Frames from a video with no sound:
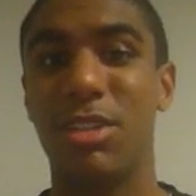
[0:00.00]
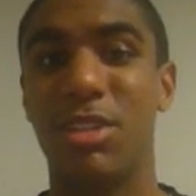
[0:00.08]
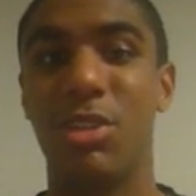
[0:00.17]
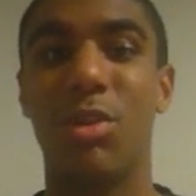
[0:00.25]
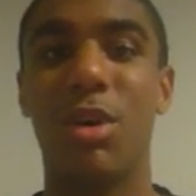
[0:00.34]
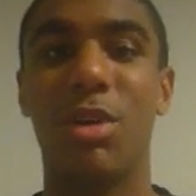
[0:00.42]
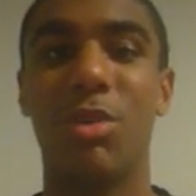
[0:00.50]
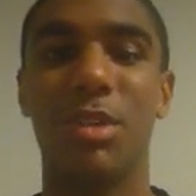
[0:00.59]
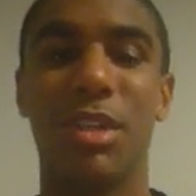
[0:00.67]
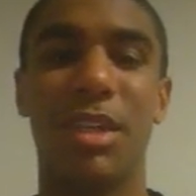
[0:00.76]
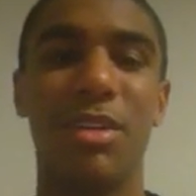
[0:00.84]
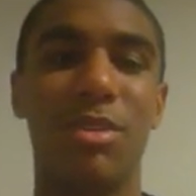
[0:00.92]
duo
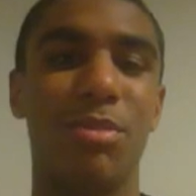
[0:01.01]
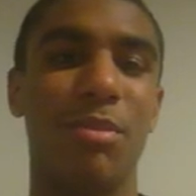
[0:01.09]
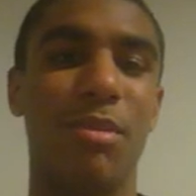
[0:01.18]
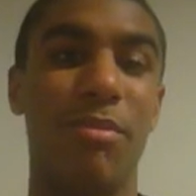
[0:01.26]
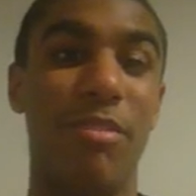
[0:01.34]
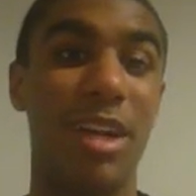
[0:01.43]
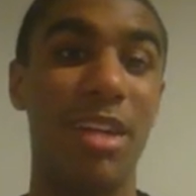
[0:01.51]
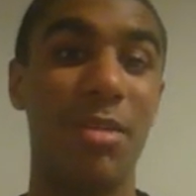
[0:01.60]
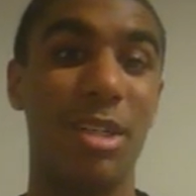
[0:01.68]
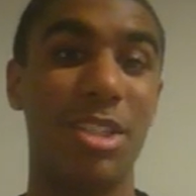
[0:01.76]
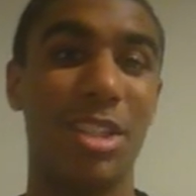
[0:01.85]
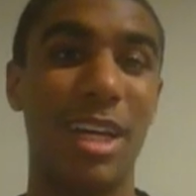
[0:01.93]
with him very
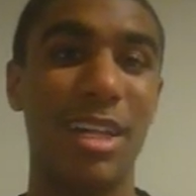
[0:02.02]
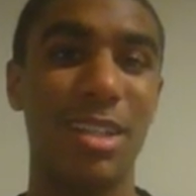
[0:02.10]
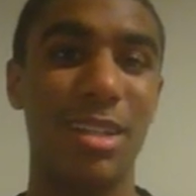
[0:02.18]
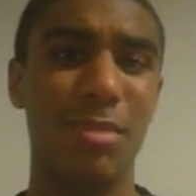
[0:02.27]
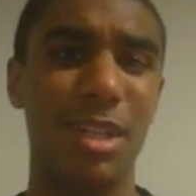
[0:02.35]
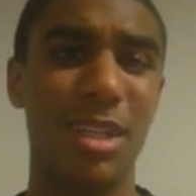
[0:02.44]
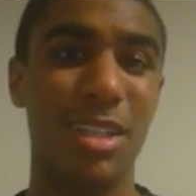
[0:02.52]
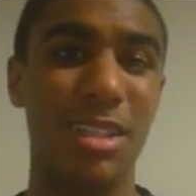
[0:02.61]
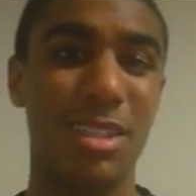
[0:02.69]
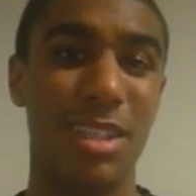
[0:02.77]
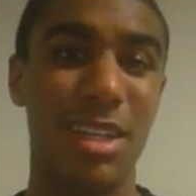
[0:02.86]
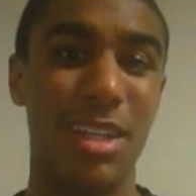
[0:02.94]
much likely,
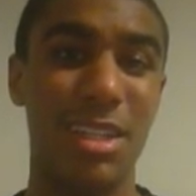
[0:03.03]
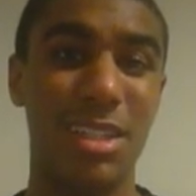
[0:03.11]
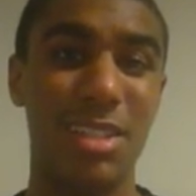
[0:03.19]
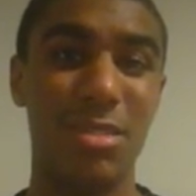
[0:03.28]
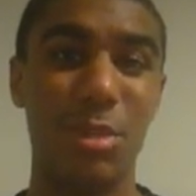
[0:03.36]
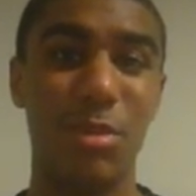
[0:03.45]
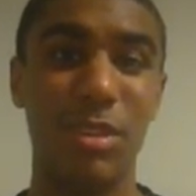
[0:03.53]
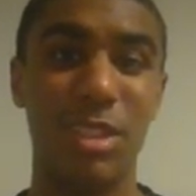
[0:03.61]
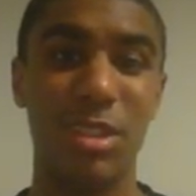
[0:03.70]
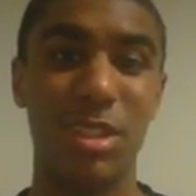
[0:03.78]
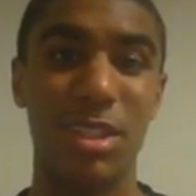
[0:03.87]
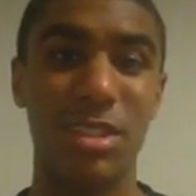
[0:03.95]
because he is moving
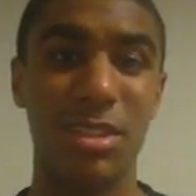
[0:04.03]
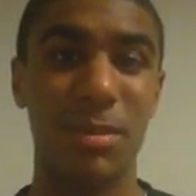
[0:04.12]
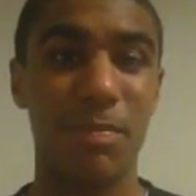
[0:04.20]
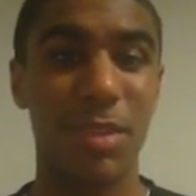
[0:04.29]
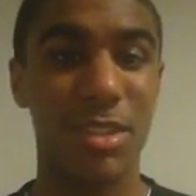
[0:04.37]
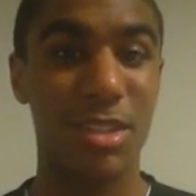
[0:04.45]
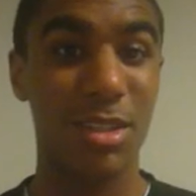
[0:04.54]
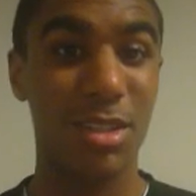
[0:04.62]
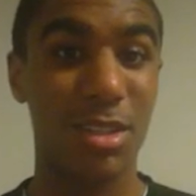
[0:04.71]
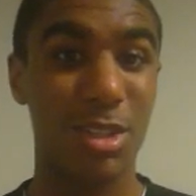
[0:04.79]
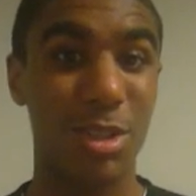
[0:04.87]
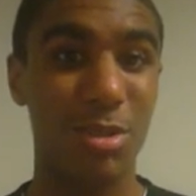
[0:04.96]
to
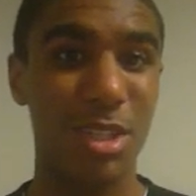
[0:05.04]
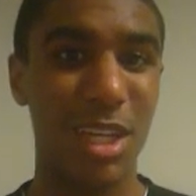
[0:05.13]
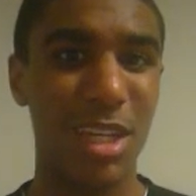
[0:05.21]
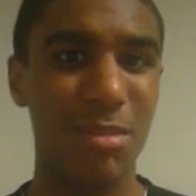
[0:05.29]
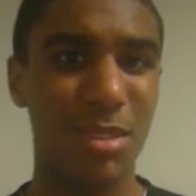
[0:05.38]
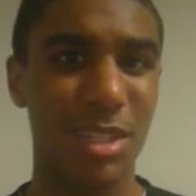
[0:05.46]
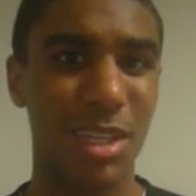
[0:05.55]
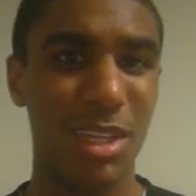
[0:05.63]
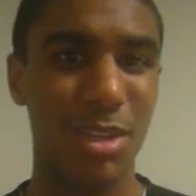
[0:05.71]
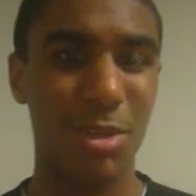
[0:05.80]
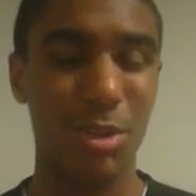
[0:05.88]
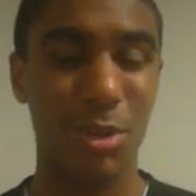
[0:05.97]
the 2 teams in
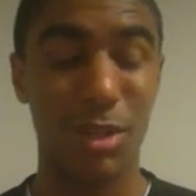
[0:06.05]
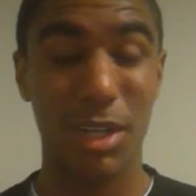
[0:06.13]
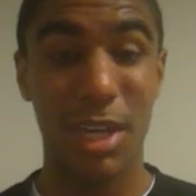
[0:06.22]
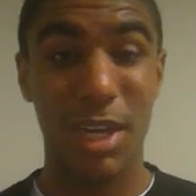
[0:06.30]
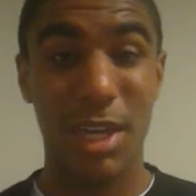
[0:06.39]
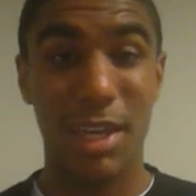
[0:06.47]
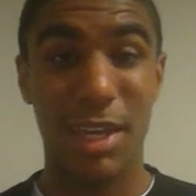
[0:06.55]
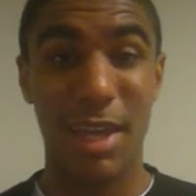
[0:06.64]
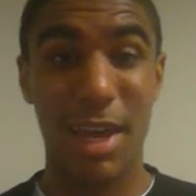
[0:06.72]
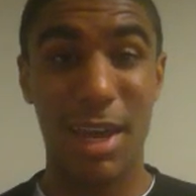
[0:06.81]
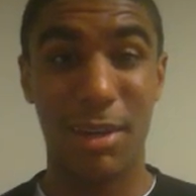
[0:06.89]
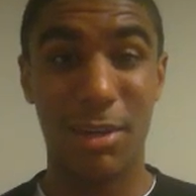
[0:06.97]
New York.
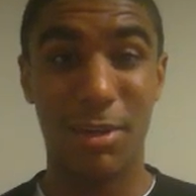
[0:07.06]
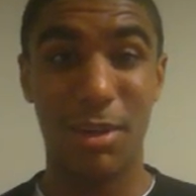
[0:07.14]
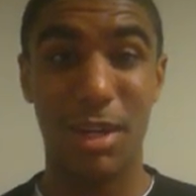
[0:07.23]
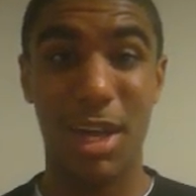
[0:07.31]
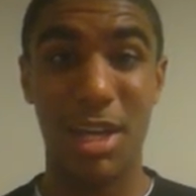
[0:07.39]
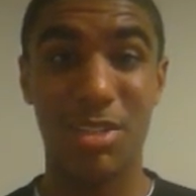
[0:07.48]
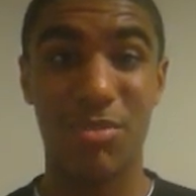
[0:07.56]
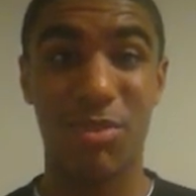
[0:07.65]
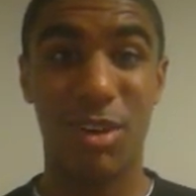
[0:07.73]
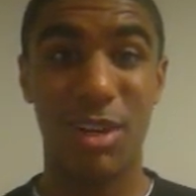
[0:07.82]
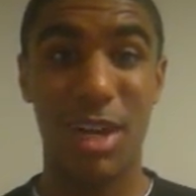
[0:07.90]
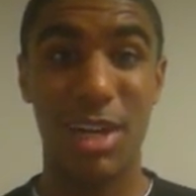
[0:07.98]
Now, as
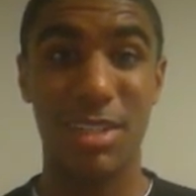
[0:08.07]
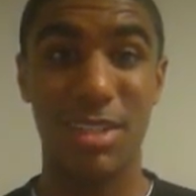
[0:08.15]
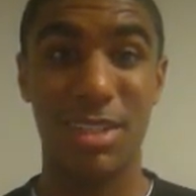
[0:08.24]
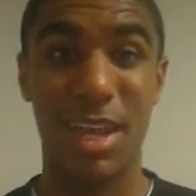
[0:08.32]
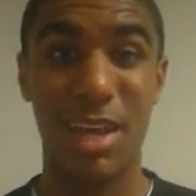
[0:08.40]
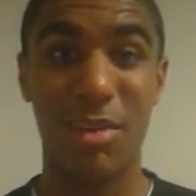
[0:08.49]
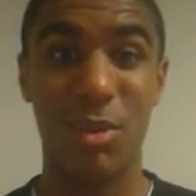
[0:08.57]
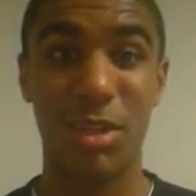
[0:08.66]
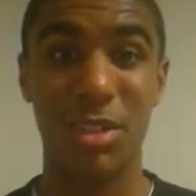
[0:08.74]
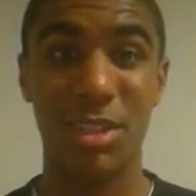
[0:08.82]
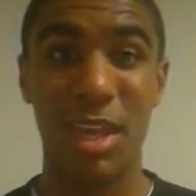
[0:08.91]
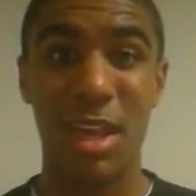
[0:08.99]
far as that
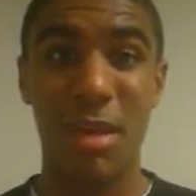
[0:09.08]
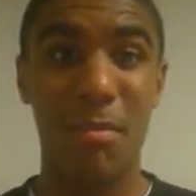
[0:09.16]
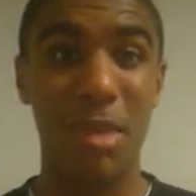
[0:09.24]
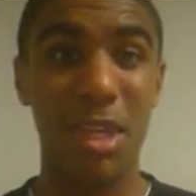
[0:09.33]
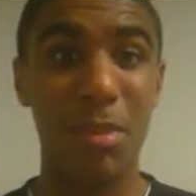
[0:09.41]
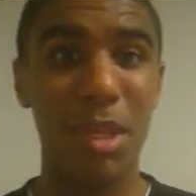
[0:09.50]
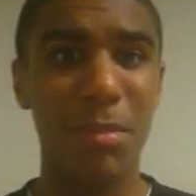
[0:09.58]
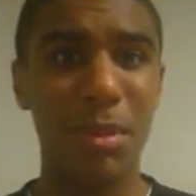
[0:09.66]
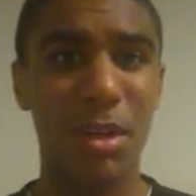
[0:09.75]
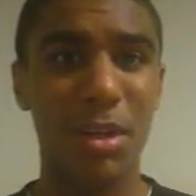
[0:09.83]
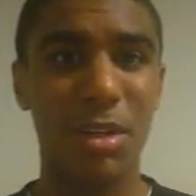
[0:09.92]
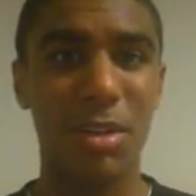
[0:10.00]
works, many
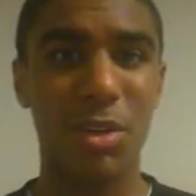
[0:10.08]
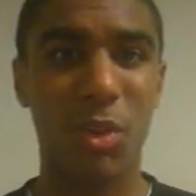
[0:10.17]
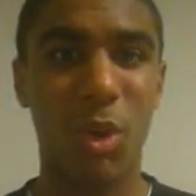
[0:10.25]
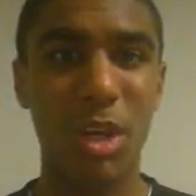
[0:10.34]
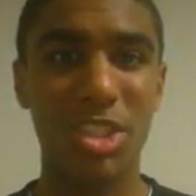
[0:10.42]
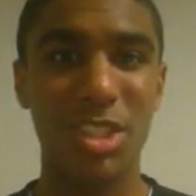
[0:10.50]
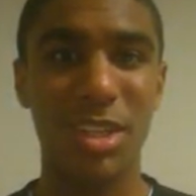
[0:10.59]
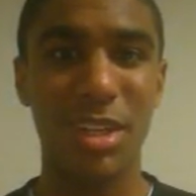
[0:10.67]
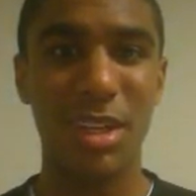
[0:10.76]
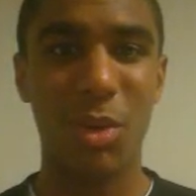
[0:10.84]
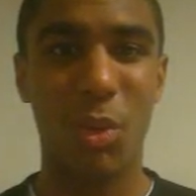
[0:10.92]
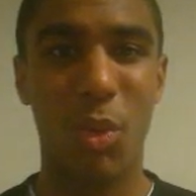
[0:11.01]
people are
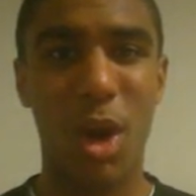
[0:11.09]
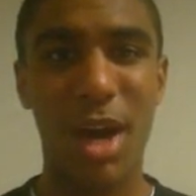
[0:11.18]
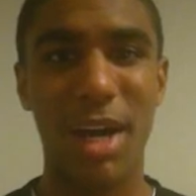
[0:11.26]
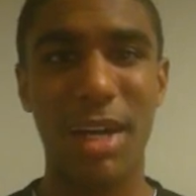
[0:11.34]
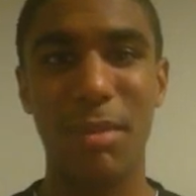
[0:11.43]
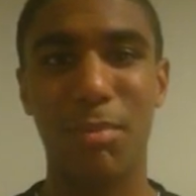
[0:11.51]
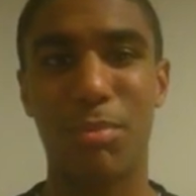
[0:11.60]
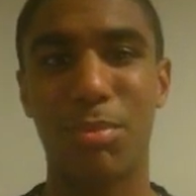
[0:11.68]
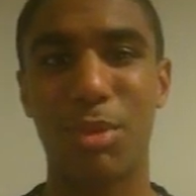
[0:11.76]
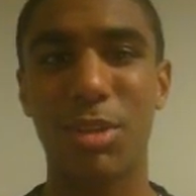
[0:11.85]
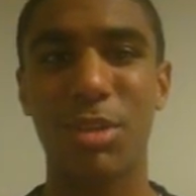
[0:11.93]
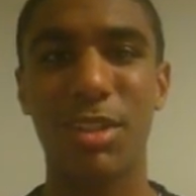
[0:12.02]
questioning why
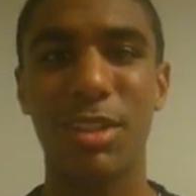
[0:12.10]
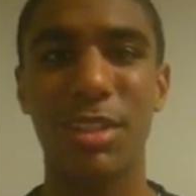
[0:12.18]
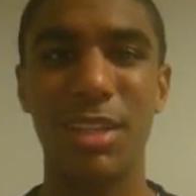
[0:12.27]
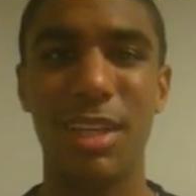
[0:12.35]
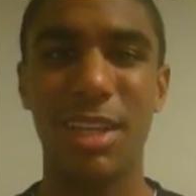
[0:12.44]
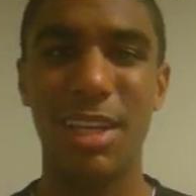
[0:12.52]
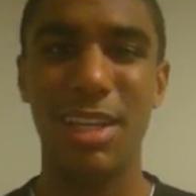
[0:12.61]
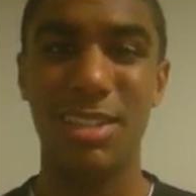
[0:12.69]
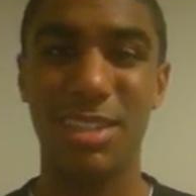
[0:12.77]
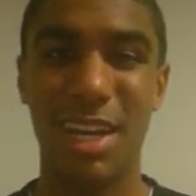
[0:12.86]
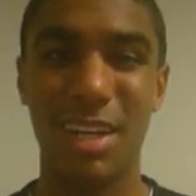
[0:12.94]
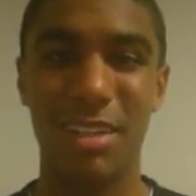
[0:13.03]
Brooklyn
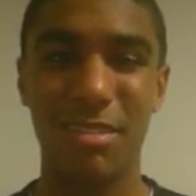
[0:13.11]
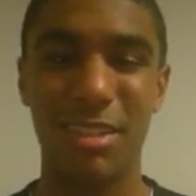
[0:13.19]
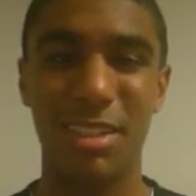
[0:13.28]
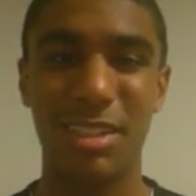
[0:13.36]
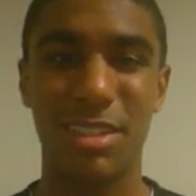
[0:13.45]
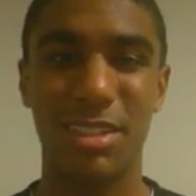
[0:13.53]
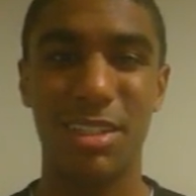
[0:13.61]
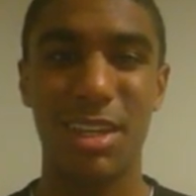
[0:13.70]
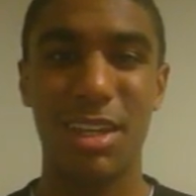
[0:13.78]
inside of this